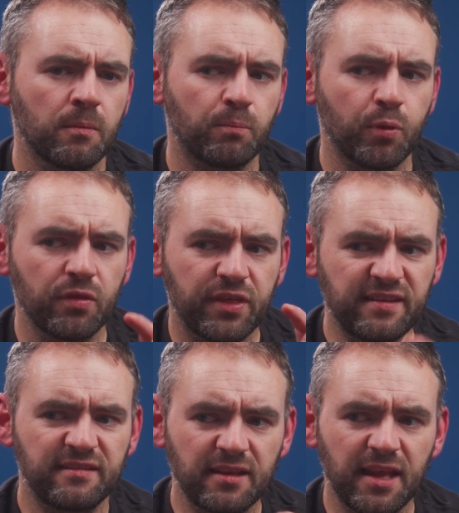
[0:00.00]
but
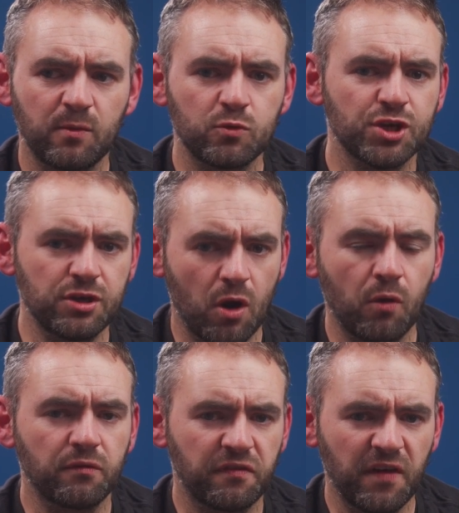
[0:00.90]
this delay was a
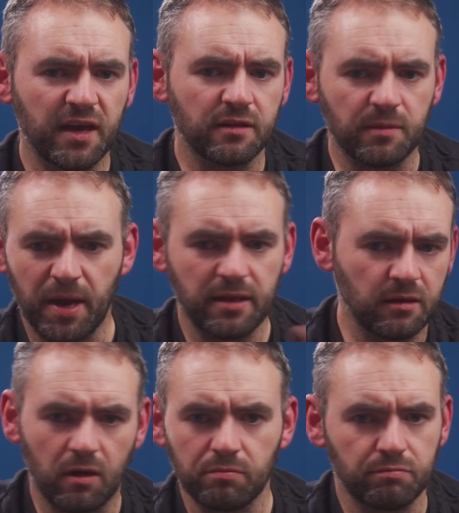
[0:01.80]
known figure
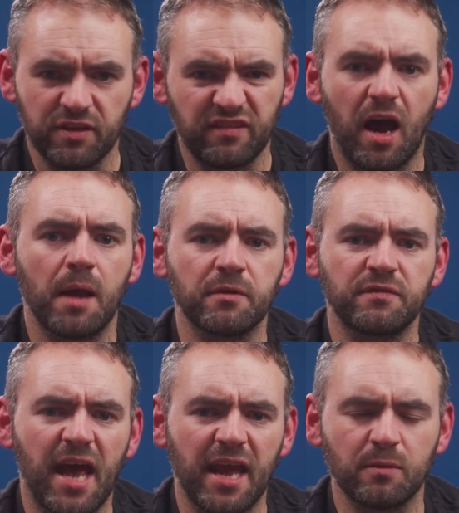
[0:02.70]
depending on the time of
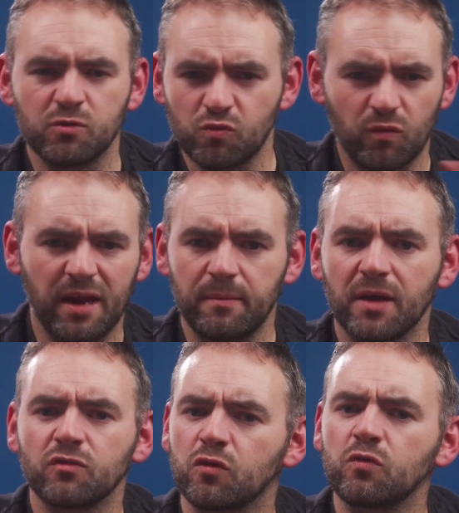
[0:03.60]
day. It was around
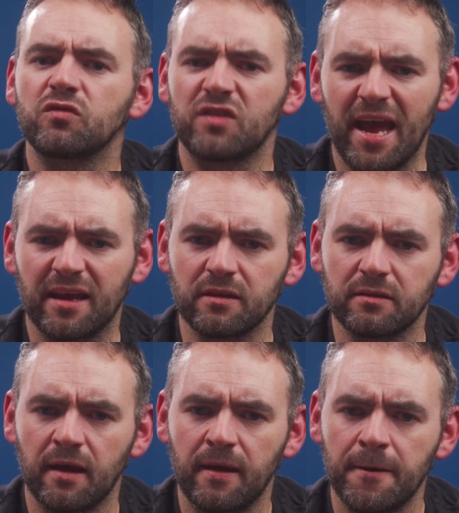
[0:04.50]
about two
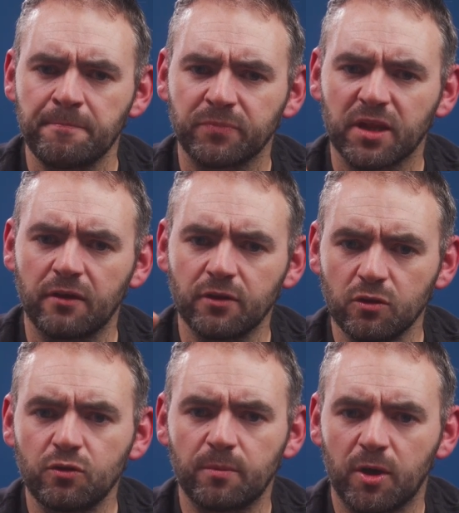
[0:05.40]
seconds, and the
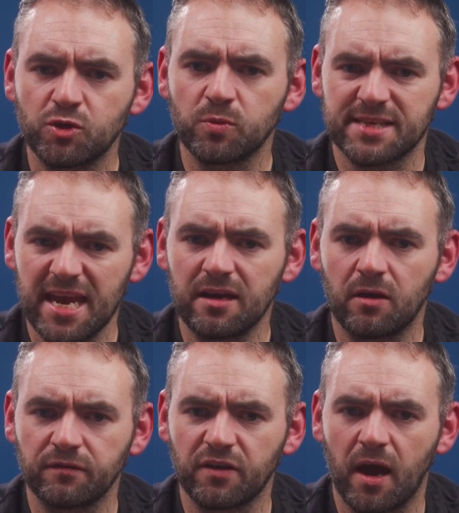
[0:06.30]
lunar module
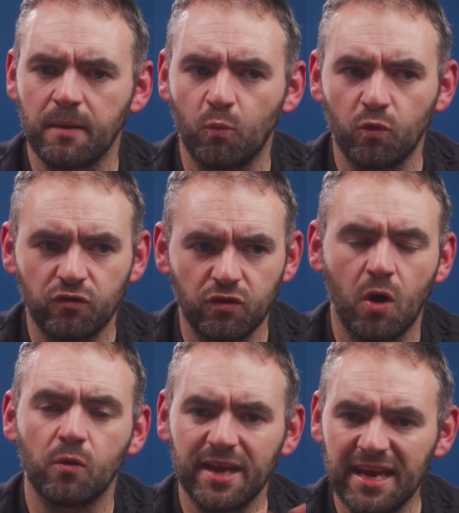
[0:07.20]
takeoff time was
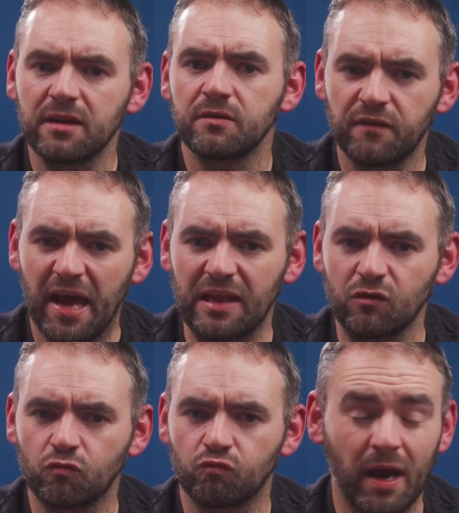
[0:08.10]
known in
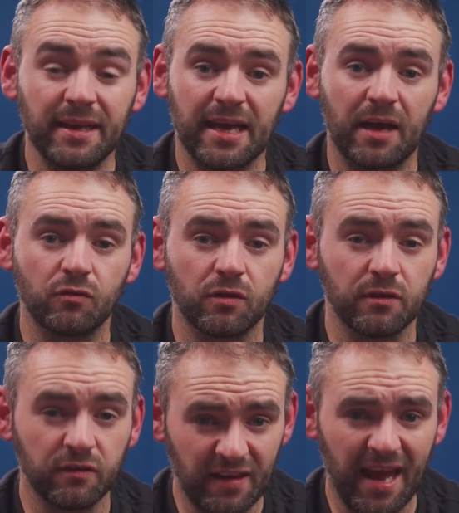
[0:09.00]
advance right down to
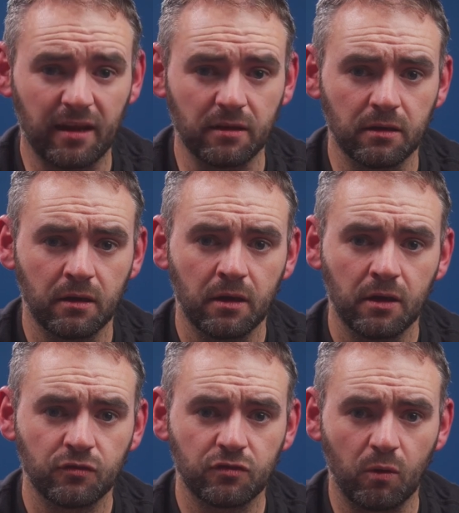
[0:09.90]
the second.
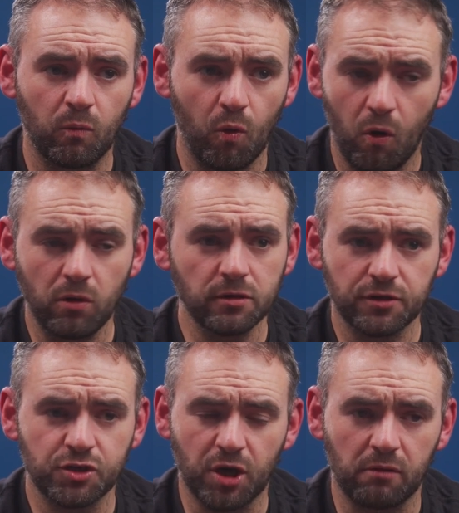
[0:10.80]
So all that
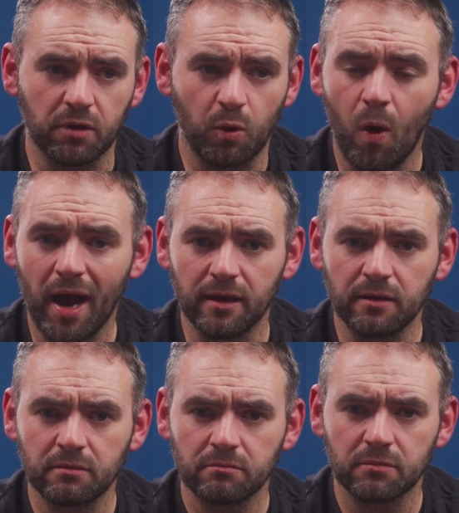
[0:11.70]
the shot
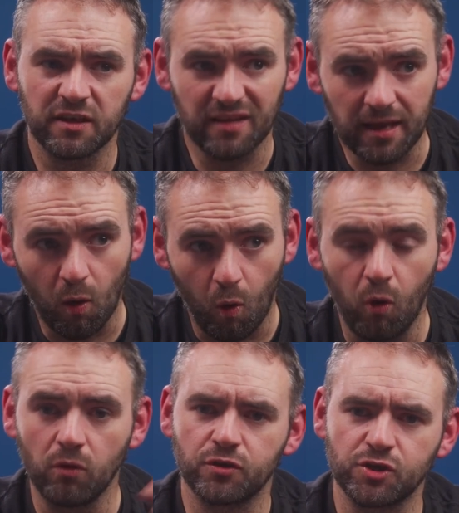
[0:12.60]
required, I say
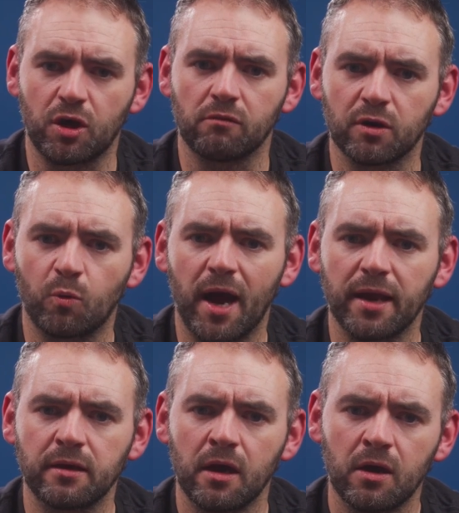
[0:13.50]
all the shot
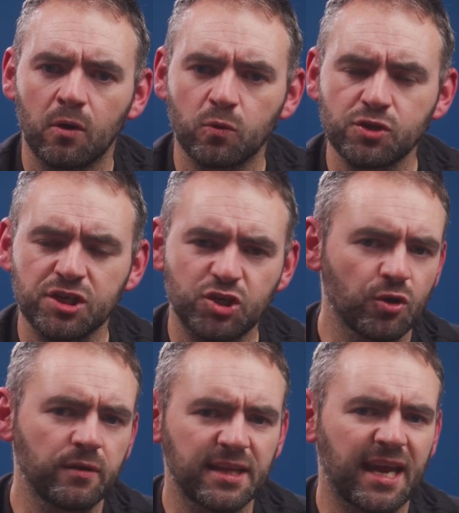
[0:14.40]
required, was
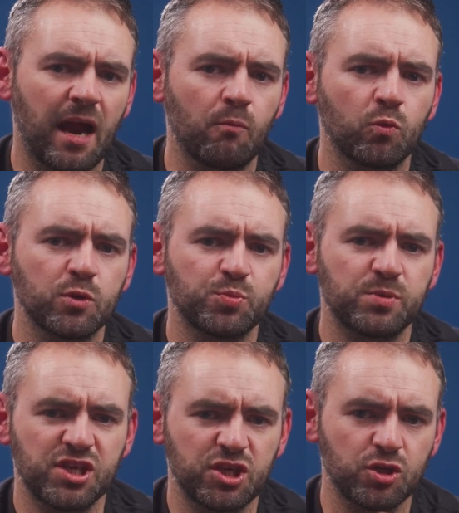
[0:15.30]
ensuring the camera was
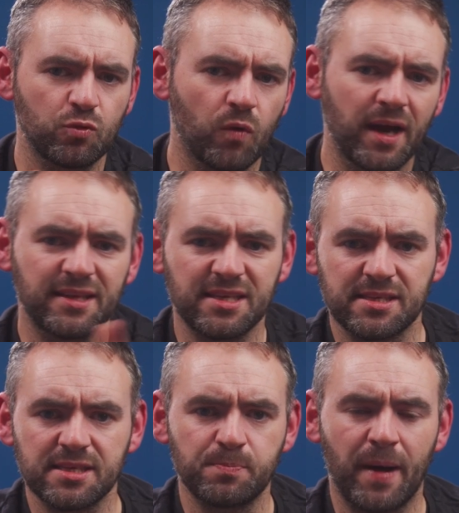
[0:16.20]
positioned the right
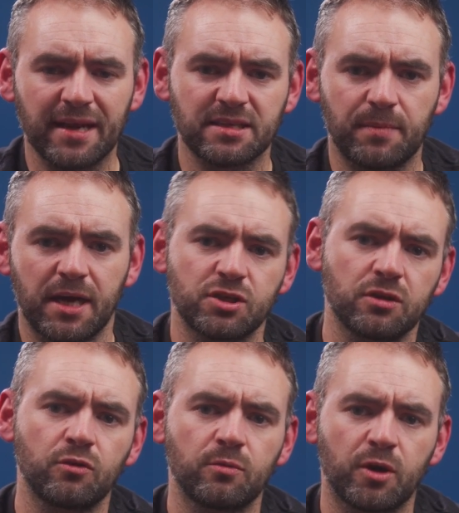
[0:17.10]
distance back to match the
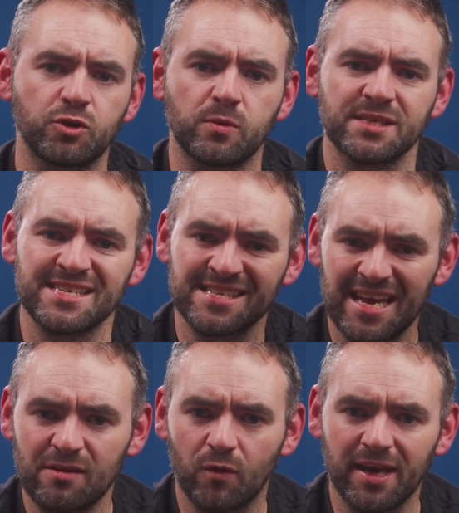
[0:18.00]
lunar module's
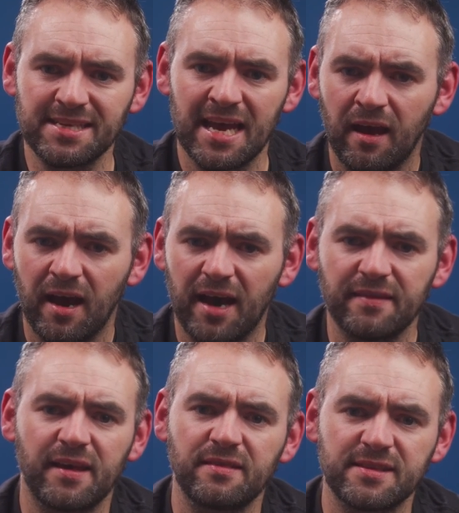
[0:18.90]
ascent rate,
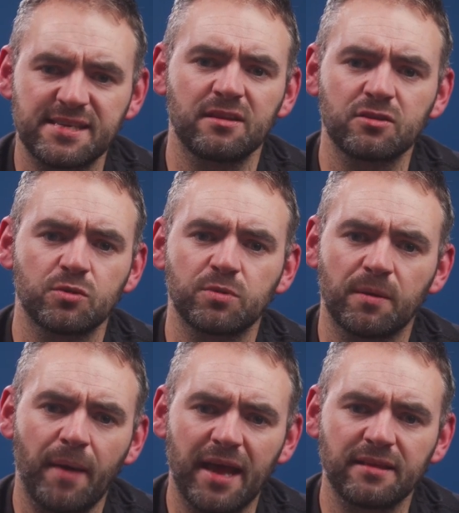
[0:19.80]
and then the tilt-up
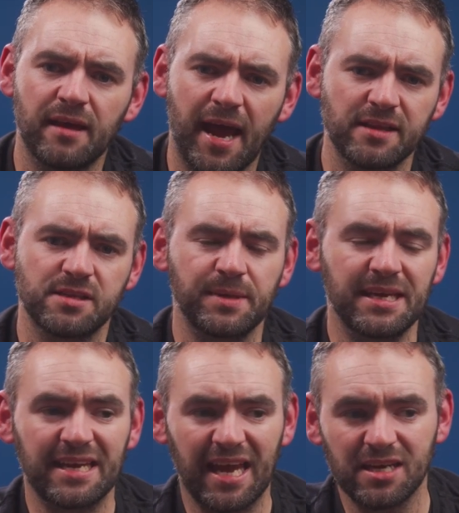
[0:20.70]
command had to be
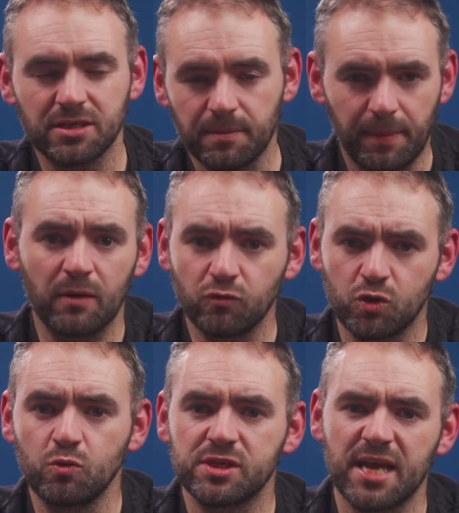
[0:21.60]
engaged about
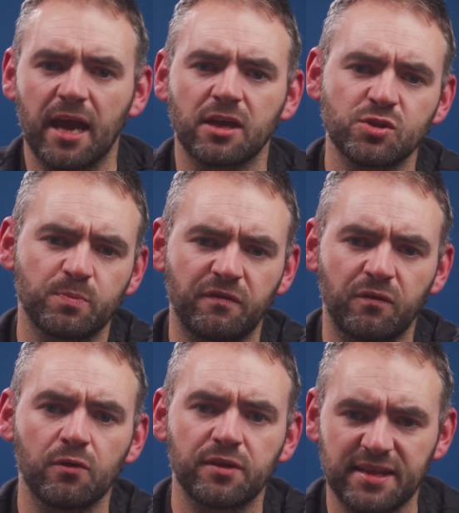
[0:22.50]
two seconds
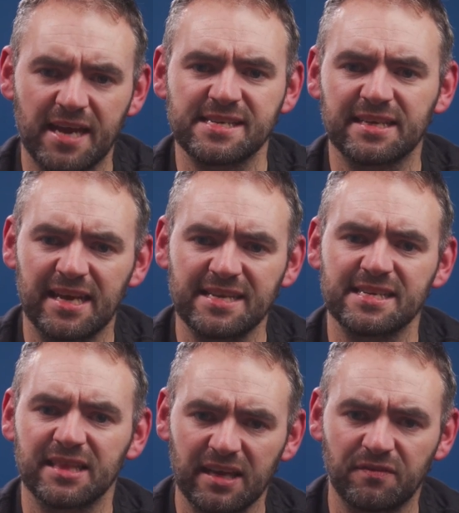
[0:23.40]
before the
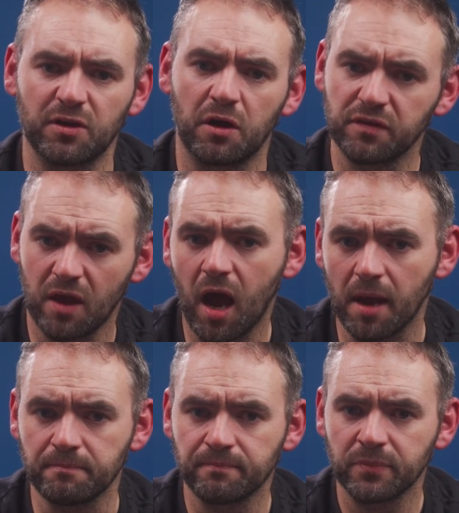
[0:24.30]
designated liftoff time.